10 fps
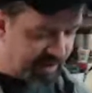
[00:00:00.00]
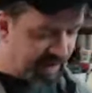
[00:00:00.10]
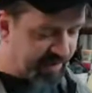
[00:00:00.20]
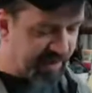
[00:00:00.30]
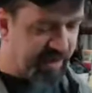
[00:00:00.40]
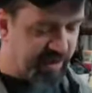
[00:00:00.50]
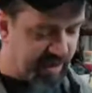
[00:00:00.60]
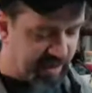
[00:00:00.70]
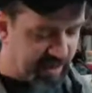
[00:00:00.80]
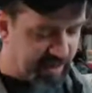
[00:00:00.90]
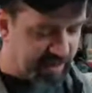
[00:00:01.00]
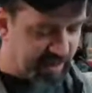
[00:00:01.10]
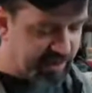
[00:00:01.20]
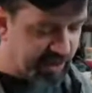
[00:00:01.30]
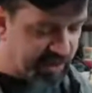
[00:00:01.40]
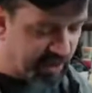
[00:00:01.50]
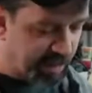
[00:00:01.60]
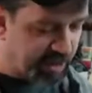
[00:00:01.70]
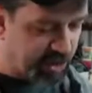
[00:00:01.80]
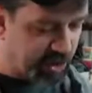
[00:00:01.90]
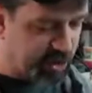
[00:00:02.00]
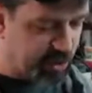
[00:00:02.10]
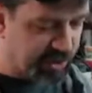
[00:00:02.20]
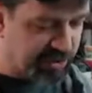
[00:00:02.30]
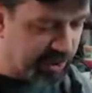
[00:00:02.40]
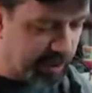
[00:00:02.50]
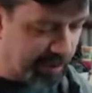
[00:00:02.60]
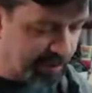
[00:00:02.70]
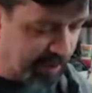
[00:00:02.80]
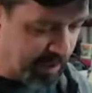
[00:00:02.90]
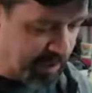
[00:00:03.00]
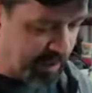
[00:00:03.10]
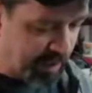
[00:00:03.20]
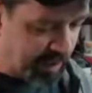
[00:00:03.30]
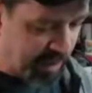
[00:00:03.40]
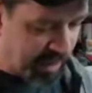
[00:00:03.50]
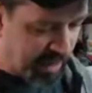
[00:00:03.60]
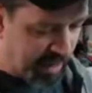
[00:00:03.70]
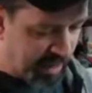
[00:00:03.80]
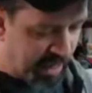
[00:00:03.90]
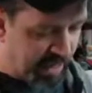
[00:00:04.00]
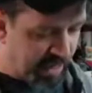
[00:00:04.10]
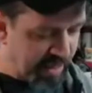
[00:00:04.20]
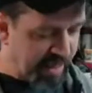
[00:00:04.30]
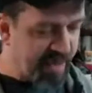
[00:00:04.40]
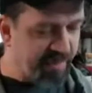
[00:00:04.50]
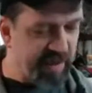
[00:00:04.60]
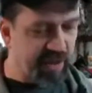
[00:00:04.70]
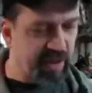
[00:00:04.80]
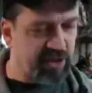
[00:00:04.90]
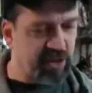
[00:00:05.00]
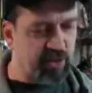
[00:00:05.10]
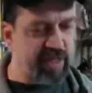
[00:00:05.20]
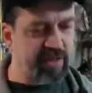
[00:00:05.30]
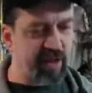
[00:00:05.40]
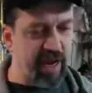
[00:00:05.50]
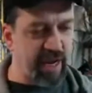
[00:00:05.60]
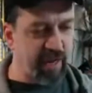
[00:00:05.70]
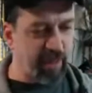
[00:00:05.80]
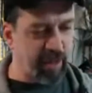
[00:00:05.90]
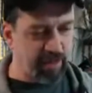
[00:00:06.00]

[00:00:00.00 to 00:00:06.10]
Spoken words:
Fantastic. It's like somebody took a Twizzler and then gave it a sweet tart enema.